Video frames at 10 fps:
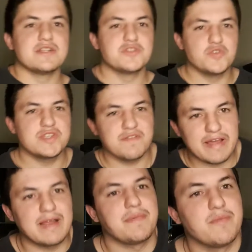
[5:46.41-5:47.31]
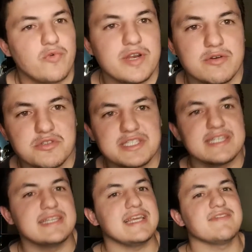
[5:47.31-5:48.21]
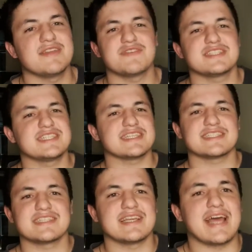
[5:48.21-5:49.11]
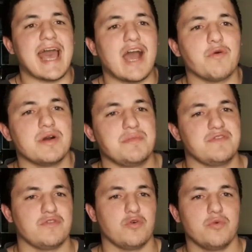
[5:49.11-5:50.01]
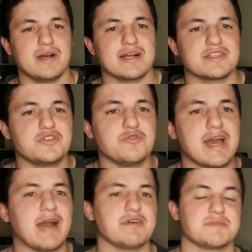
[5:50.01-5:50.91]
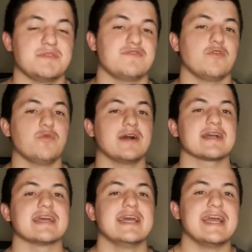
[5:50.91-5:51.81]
do develop a morning routine, even if it's just an hour before work, 2 hours before work.